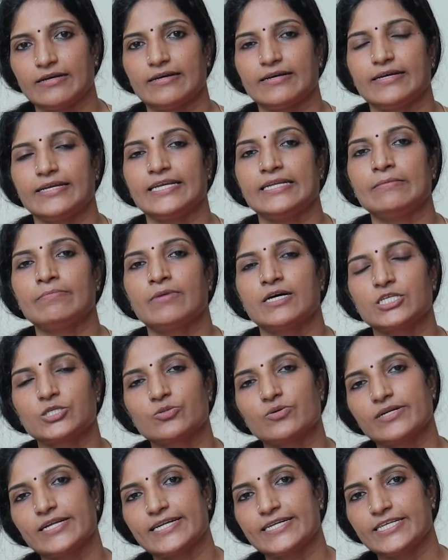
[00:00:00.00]
in
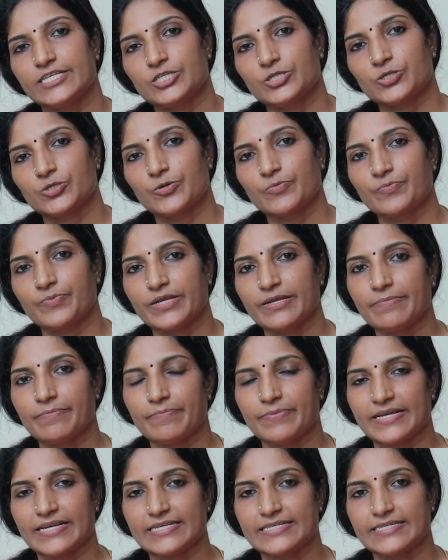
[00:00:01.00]
muscular dystrophy
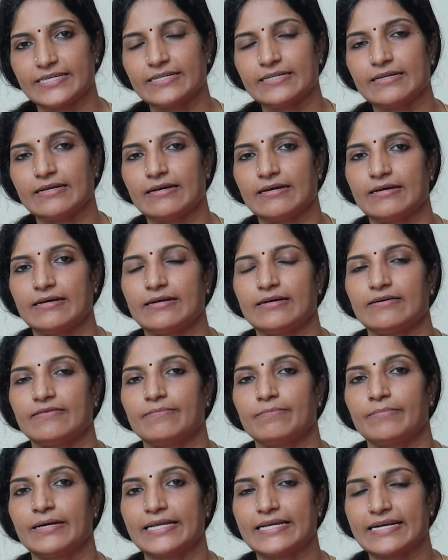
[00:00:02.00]
patient,
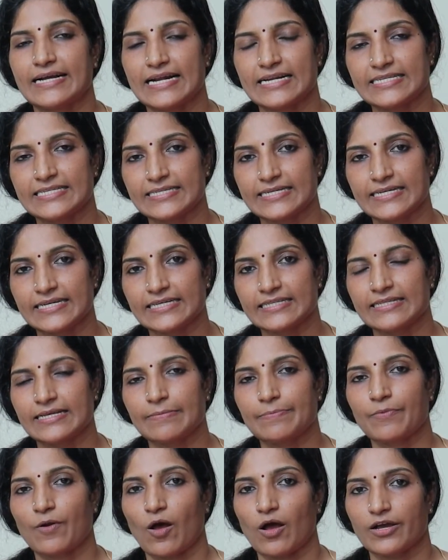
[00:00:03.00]
by considering the
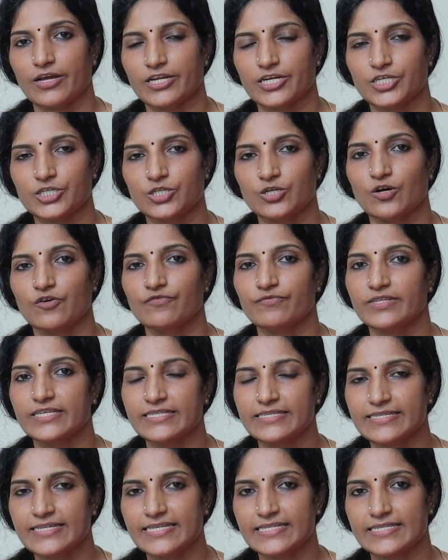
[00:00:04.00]
progression of this
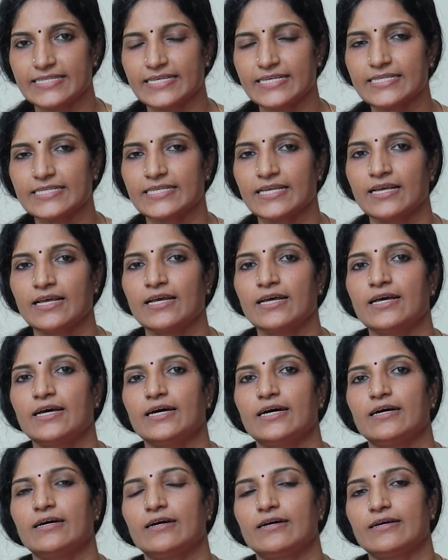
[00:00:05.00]
disease,
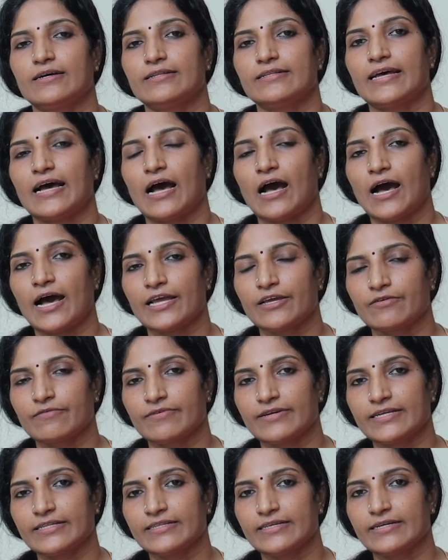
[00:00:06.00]
the
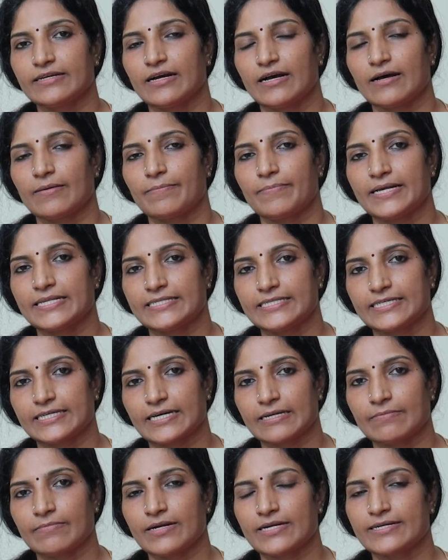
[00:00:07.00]
Ayurvedic
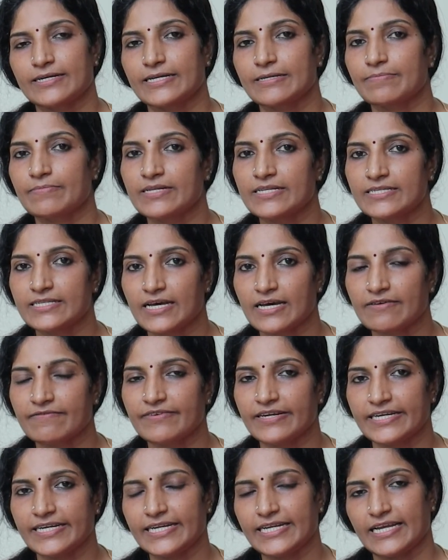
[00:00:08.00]
Panchakarma treatments are
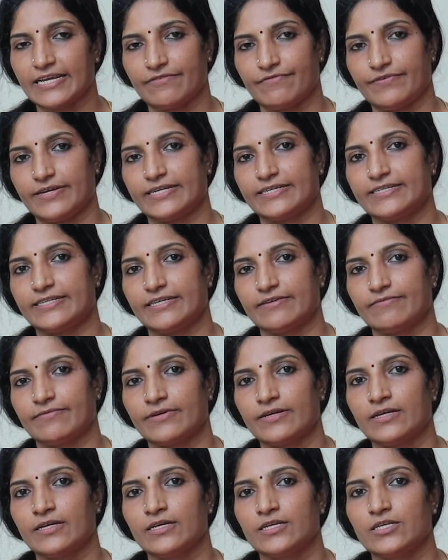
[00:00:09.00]
very effective.
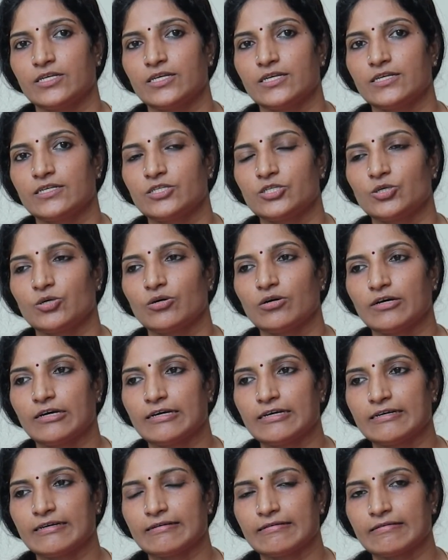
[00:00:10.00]

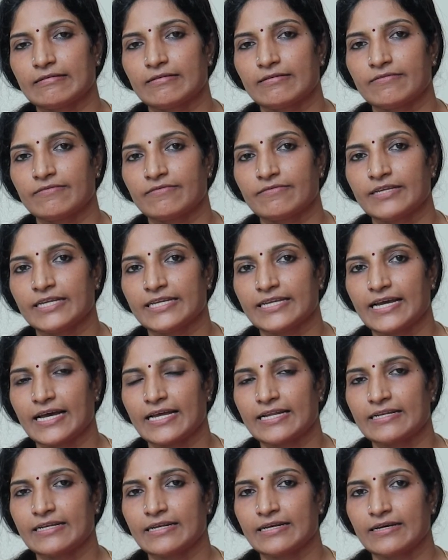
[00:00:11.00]
We can
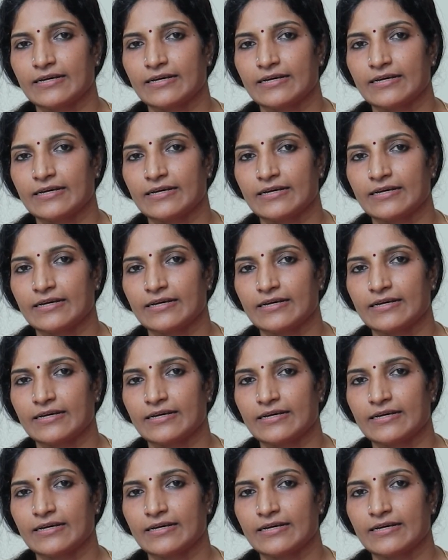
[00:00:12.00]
